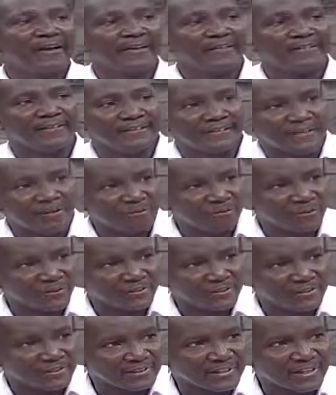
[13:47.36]
The same
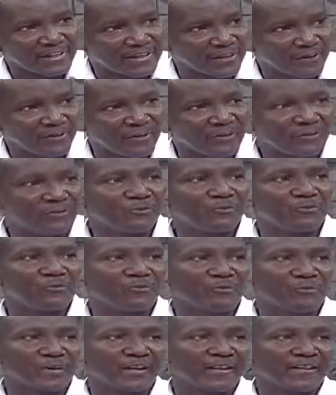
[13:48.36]
process that they're going through
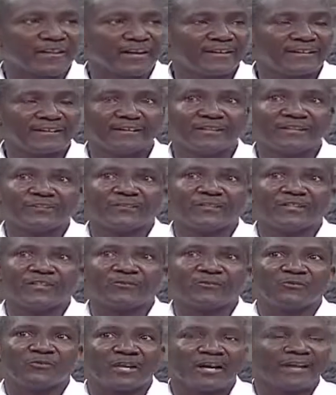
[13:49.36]
to make that decision is
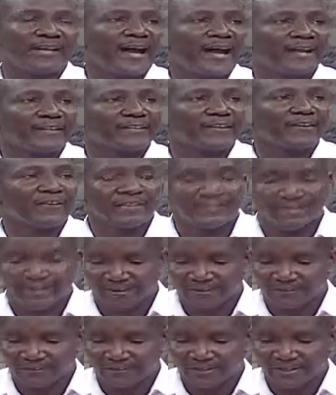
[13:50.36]
to then ask
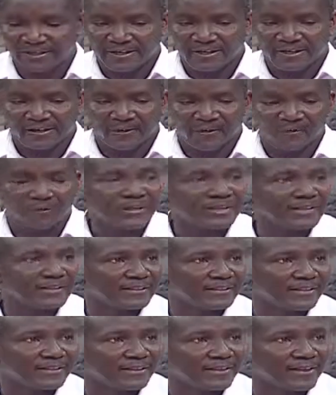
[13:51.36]
ourselves, what
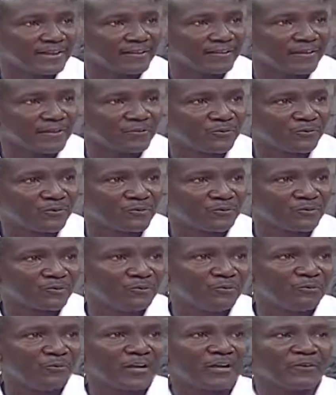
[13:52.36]
is it that I want to
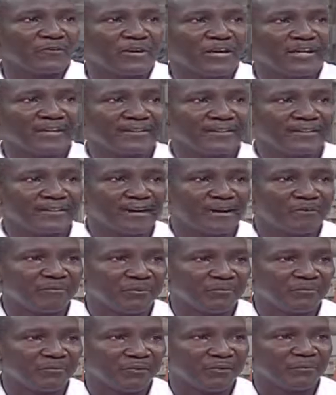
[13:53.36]
consume and where is it
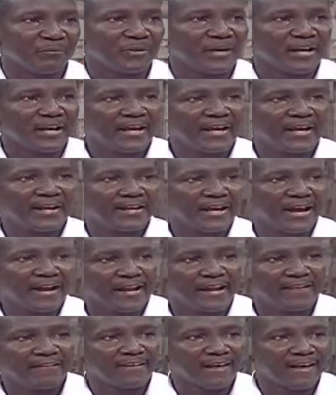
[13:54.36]
coming from? And can
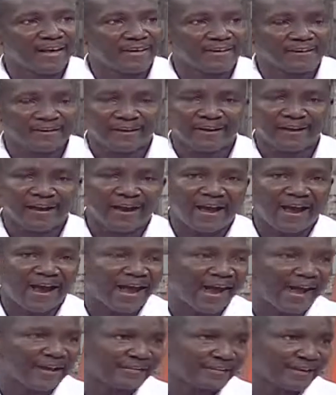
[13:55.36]
I then
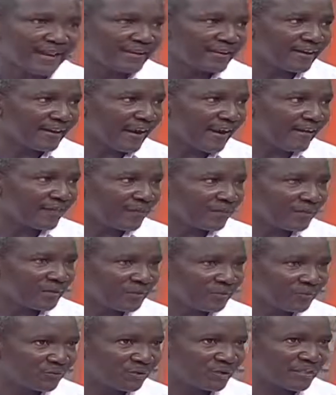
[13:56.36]
ask either
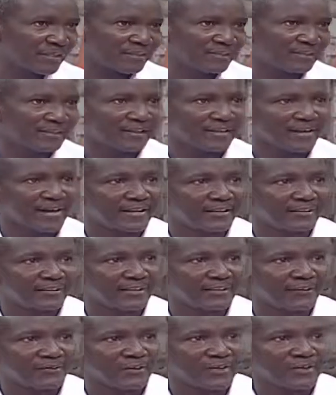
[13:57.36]
government to create the right
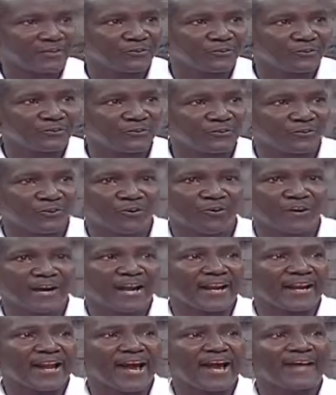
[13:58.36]
regulations or
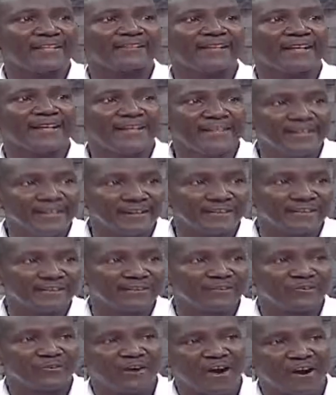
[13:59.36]
can I ask
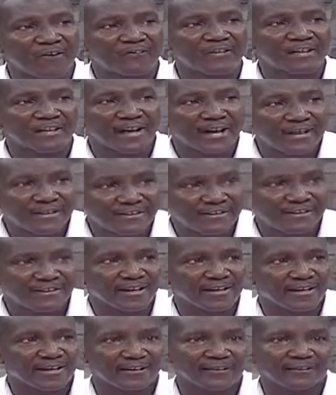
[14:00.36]
industry to have the right
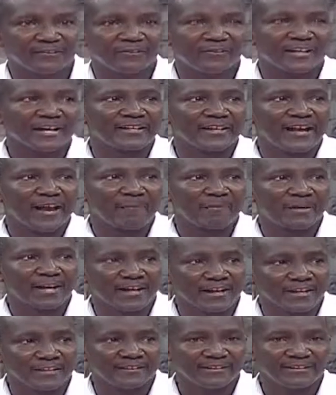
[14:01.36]
standards so that I am
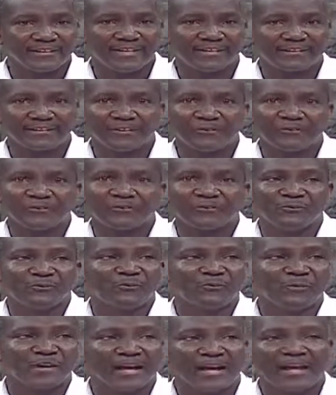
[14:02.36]
guaranteed as a
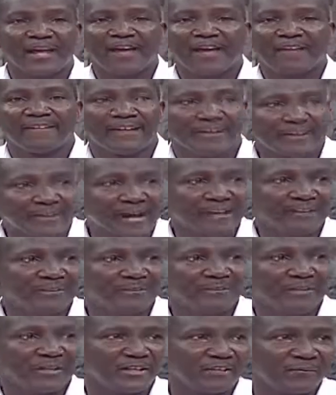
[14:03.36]
consumer that
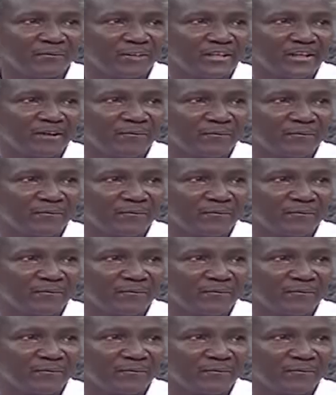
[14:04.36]
ultimately what I'm